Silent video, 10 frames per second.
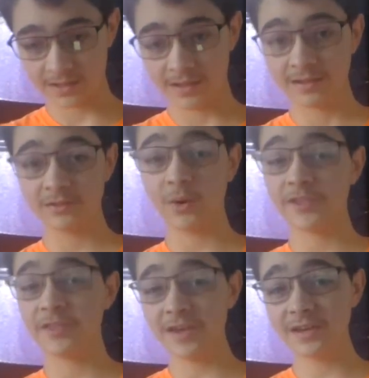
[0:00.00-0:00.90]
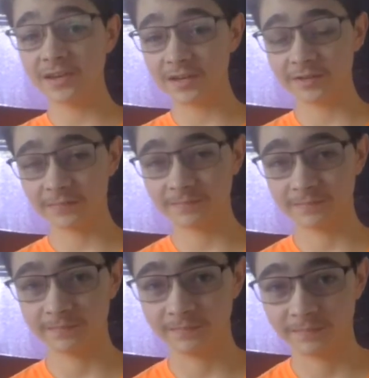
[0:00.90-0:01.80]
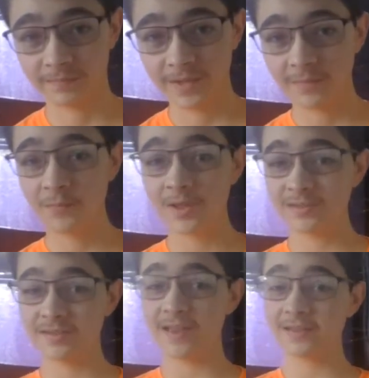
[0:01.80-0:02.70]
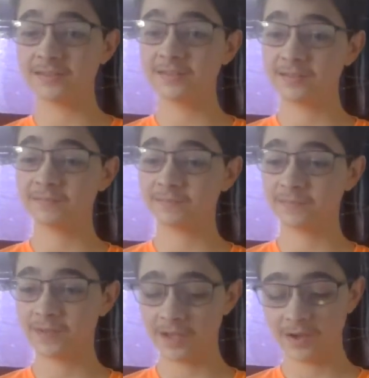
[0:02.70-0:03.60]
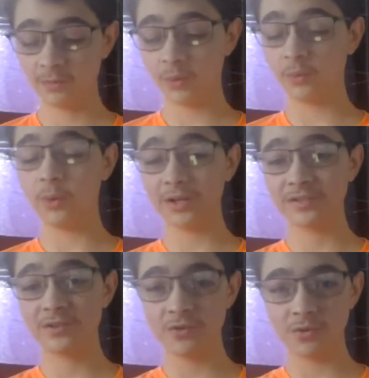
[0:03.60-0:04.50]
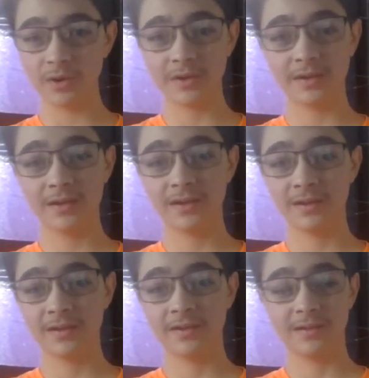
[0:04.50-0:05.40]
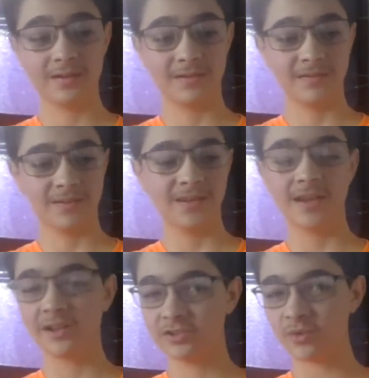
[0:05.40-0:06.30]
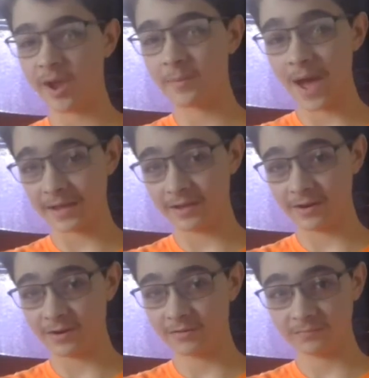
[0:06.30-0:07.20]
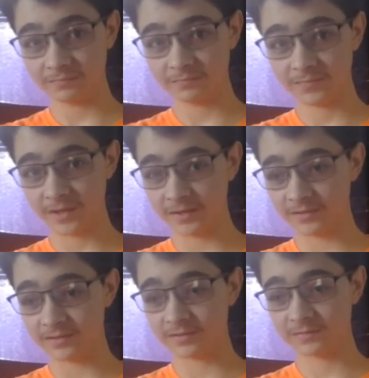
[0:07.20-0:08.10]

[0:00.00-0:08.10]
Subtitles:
So I think Penn State will want to get a strike back here, and